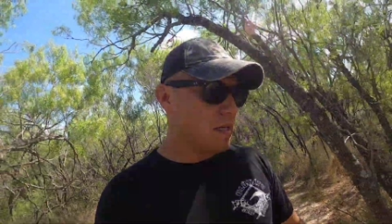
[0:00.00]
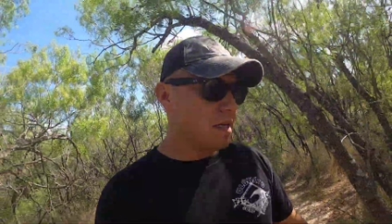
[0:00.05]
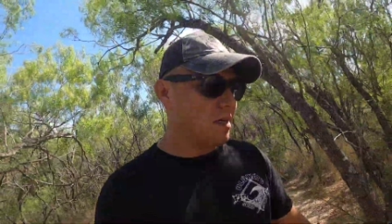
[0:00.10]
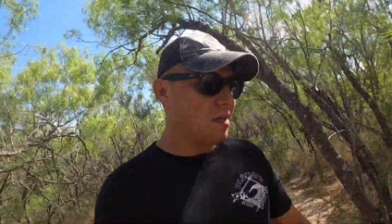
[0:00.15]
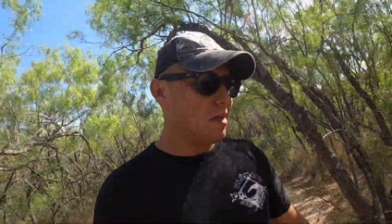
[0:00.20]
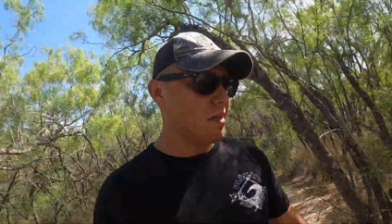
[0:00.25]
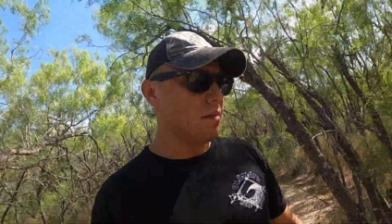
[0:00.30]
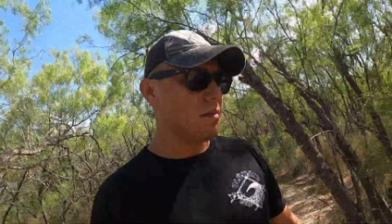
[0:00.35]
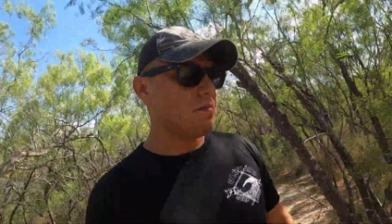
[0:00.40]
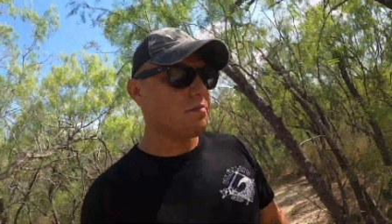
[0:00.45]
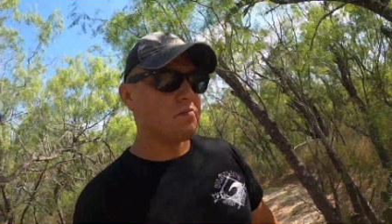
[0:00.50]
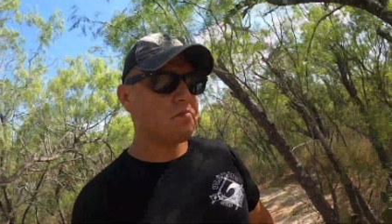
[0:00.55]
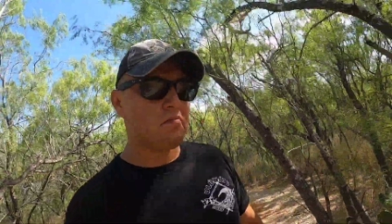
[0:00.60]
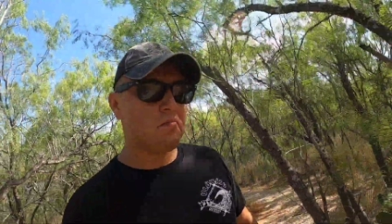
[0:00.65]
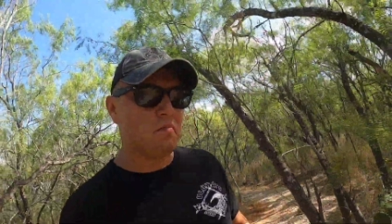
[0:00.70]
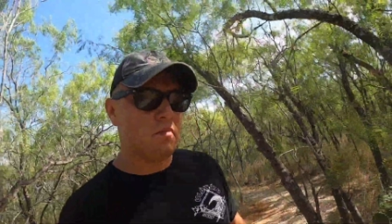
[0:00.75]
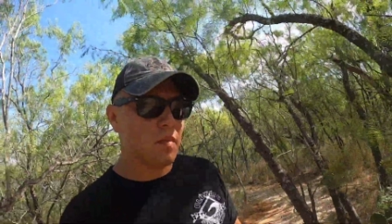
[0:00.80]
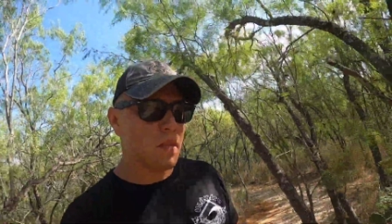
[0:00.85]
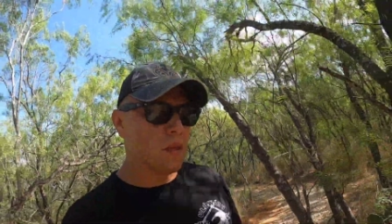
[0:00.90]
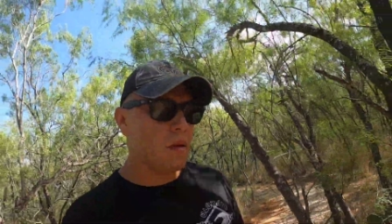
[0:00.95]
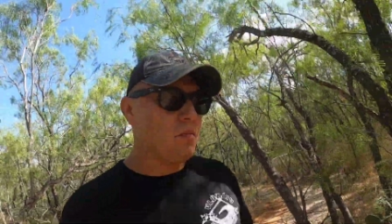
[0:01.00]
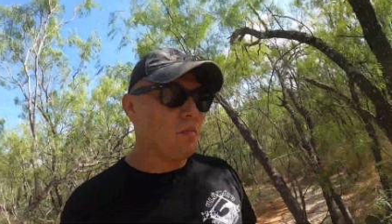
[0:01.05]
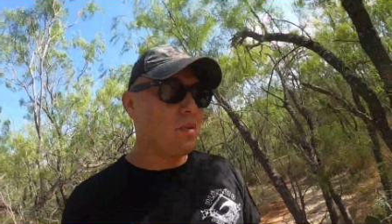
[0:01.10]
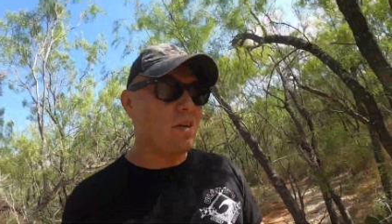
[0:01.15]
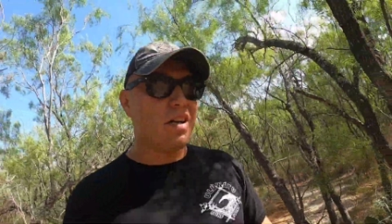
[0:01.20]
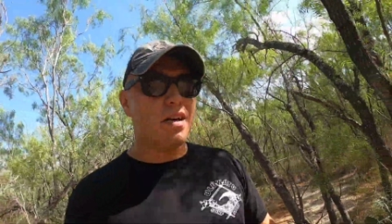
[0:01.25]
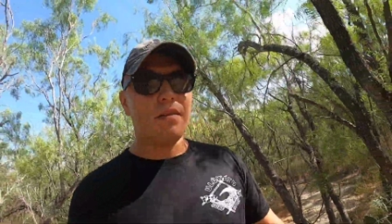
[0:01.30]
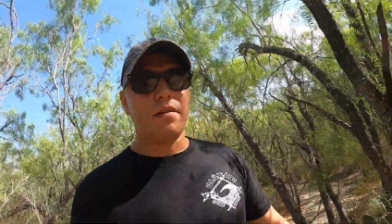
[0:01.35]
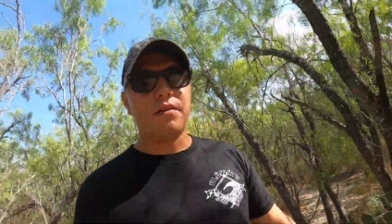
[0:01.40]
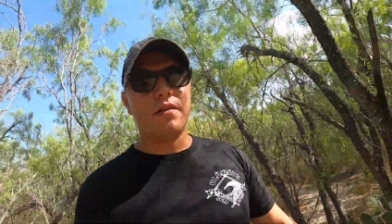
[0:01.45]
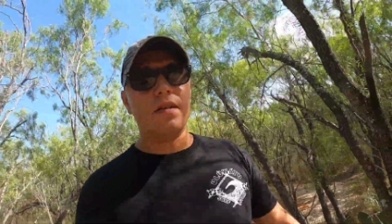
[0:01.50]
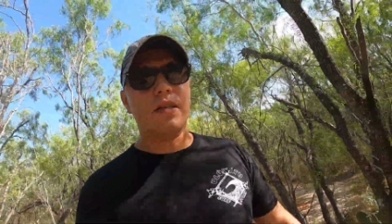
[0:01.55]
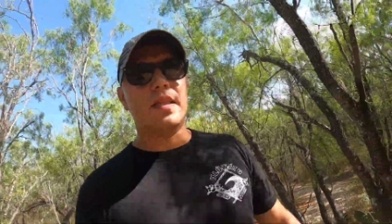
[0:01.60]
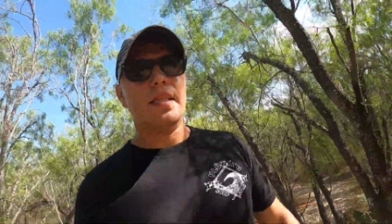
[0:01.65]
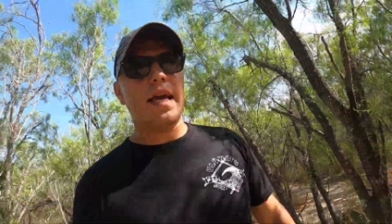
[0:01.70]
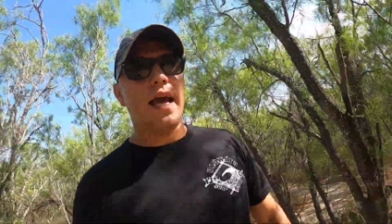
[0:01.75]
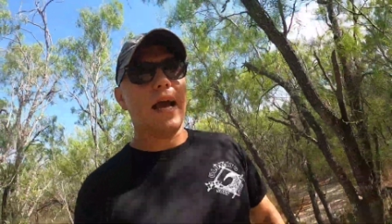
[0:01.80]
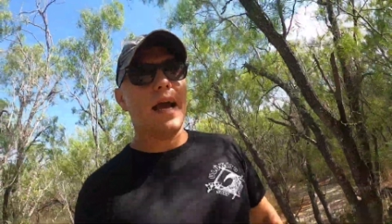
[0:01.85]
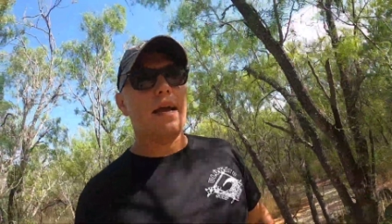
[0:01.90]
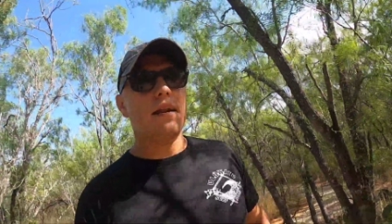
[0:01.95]
Um, but other
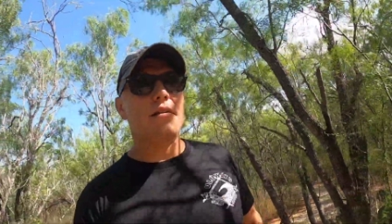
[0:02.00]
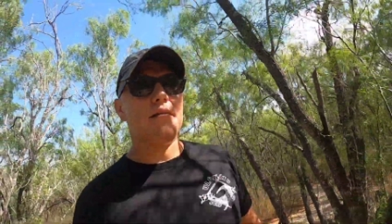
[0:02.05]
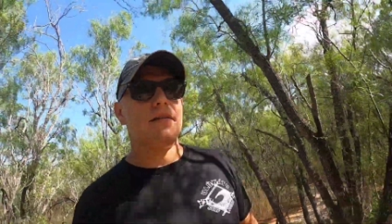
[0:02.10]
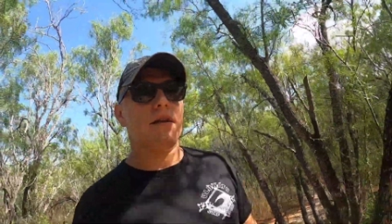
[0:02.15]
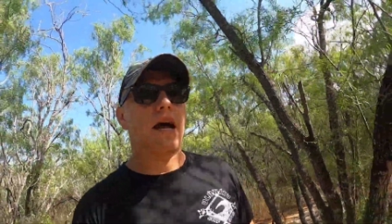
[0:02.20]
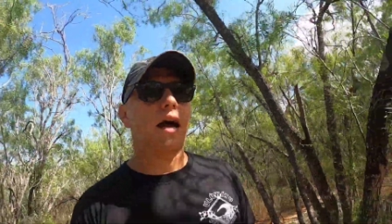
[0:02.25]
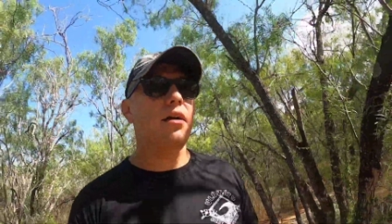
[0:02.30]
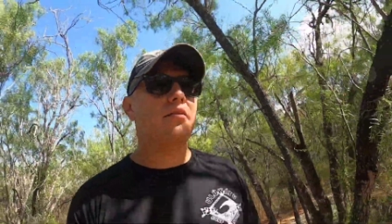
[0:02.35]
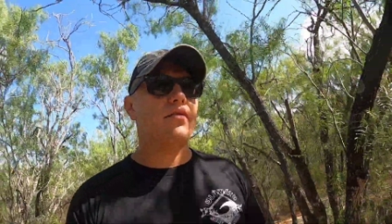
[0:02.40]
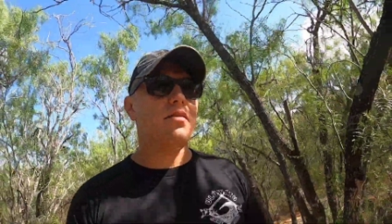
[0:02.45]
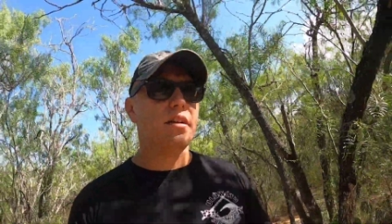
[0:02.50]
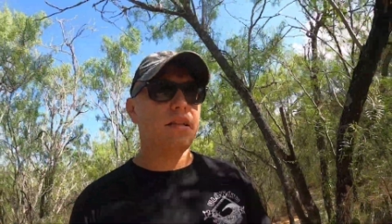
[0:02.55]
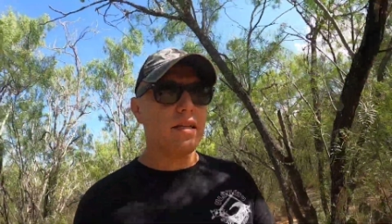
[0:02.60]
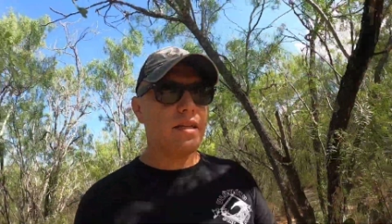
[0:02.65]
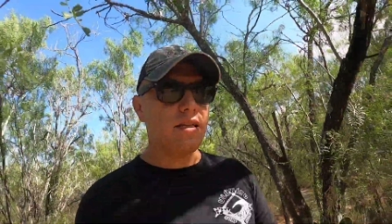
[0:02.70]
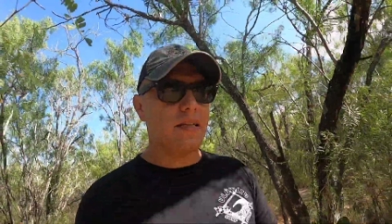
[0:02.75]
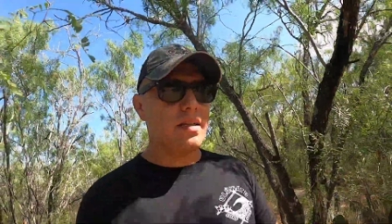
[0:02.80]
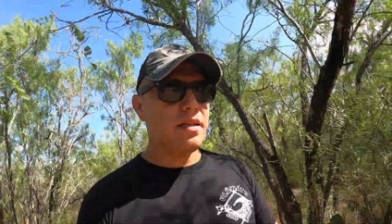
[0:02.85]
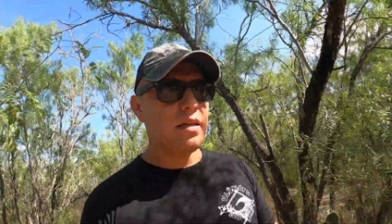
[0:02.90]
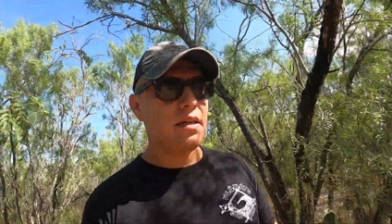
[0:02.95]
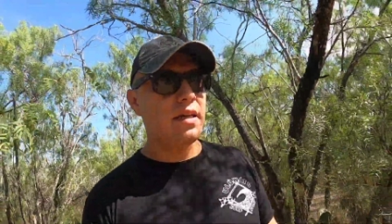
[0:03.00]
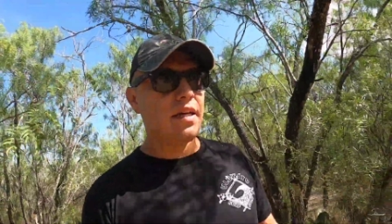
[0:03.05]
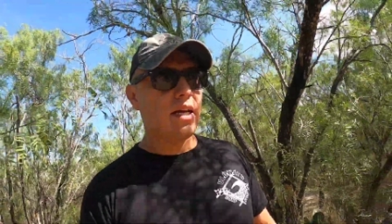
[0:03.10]
than that, not really.